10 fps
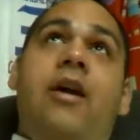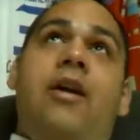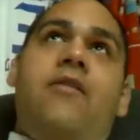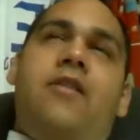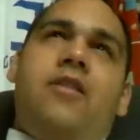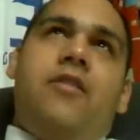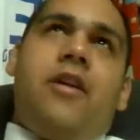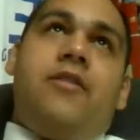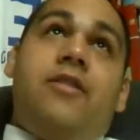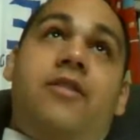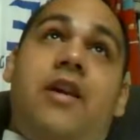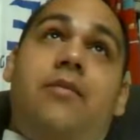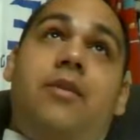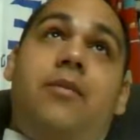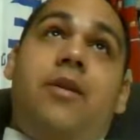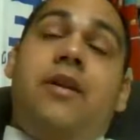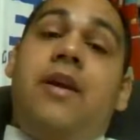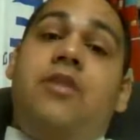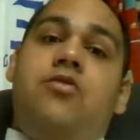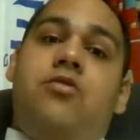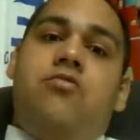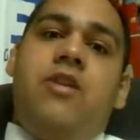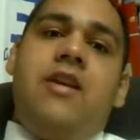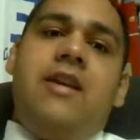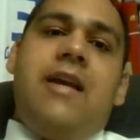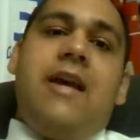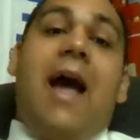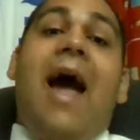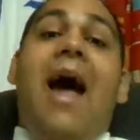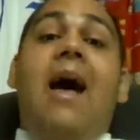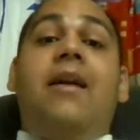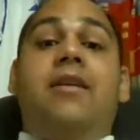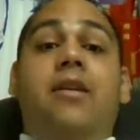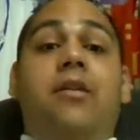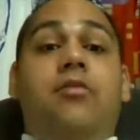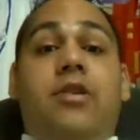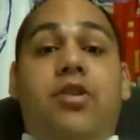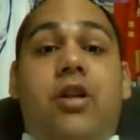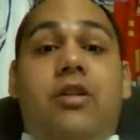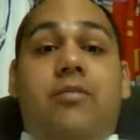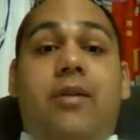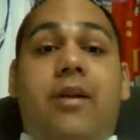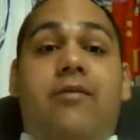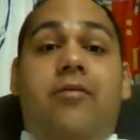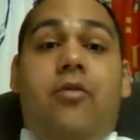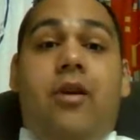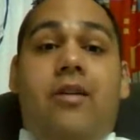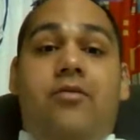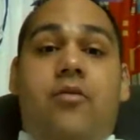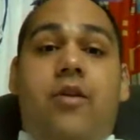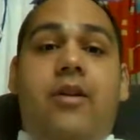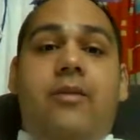Vålerenga, is the same club that Adrian Reed and Luton Shelton played for as well.